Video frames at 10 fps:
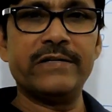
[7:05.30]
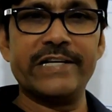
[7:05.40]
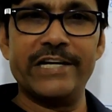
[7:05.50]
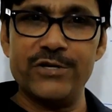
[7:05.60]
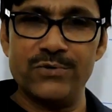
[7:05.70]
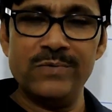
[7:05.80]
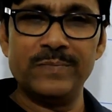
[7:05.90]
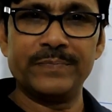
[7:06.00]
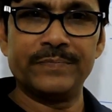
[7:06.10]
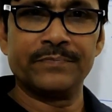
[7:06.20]
tell you
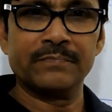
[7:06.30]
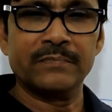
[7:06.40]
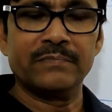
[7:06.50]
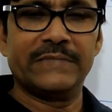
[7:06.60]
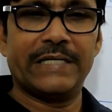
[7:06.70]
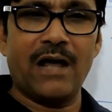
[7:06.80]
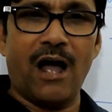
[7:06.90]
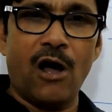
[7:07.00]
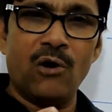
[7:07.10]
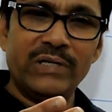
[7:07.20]
that
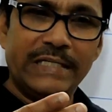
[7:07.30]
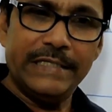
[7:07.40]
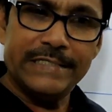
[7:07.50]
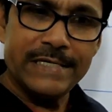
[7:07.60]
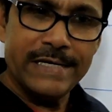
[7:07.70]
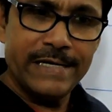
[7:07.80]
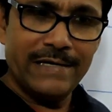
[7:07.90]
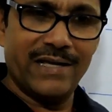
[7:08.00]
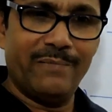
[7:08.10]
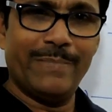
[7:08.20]
how easily
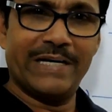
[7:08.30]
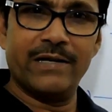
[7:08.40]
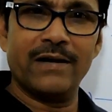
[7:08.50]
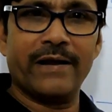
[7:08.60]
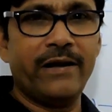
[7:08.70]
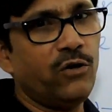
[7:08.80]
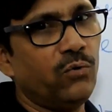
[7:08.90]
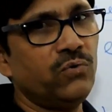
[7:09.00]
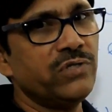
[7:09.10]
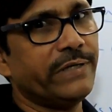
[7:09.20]
a metal can
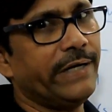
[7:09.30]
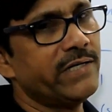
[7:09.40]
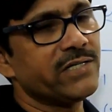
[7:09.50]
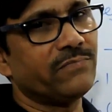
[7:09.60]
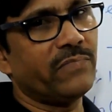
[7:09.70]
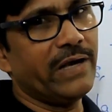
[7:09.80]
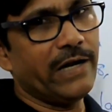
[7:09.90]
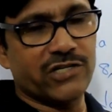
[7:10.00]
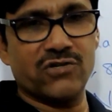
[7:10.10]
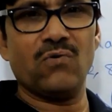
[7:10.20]
lose its
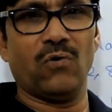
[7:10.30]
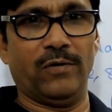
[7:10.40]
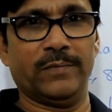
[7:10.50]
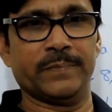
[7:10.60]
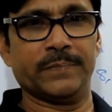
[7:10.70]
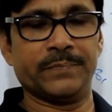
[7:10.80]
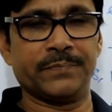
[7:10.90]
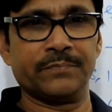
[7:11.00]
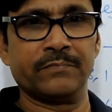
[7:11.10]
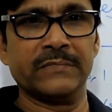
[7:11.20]
electron.
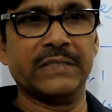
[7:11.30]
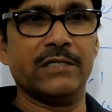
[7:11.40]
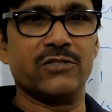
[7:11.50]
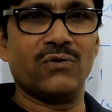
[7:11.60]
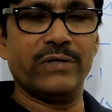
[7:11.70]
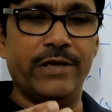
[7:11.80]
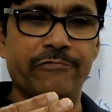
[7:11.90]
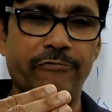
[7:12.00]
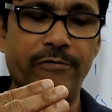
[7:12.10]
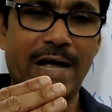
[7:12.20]
So,
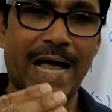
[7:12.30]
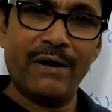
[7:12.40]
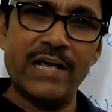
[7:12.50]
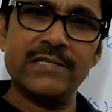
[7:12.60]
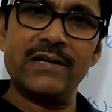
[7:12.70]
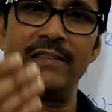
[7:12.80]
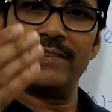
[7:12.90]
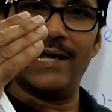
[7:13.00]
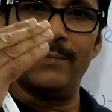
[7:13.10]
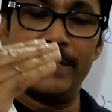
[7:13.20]
if ionization
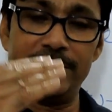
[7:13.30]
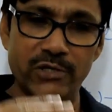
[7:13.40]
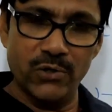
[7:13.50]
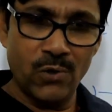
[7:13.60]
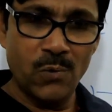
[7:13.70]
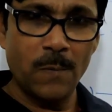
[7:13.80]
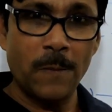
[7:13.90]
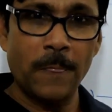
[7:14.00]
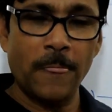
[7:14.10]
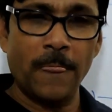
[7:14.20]
enthalpy is low,
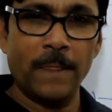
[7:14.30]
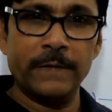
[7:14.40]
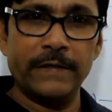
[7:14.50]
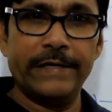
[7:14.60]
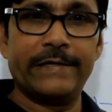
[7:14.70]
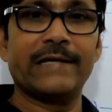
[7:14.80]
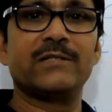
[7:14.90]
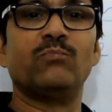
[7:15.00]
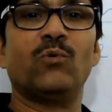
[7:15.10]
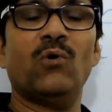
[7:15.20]
it has
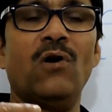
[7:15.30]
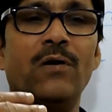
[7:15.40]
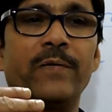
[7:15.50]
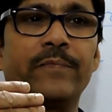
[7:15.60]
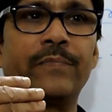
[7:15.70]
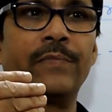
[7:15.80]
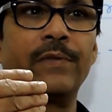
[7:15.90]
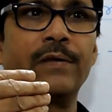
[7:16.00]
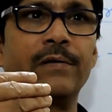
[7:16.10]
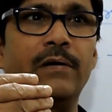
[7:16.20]
more
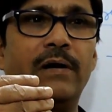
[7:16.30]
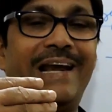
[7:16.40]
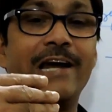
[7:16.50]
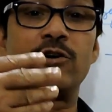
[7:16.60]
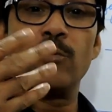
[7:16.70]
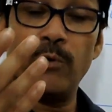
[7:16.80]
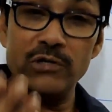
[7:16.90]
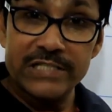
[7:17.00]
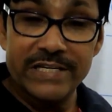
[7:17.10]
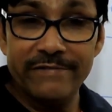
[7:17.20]

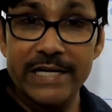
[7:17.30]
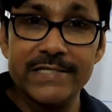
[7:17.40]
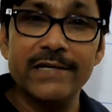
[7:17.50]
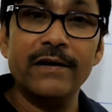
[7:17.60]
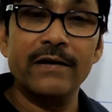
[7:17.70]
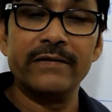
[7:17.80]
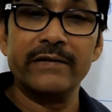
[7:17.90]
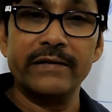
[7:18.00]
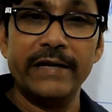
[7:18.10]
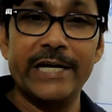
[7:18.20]
electropositive nature,
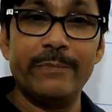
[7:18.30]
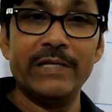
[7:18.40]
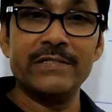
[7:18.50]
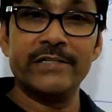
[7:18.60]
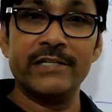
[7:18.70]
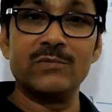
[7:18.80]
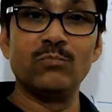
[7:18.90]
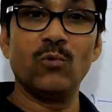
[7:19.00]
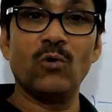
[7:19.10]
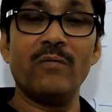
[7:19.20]
it means it is
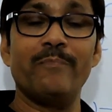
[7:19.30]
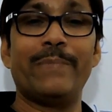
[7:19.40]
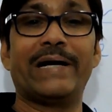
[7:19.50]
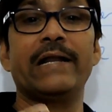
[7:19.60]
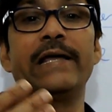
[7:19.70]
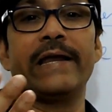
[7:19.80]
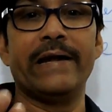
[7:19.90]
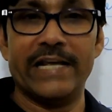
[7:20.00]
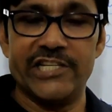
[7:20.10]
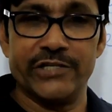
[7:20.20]
more metallic in
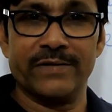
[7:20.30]
nature.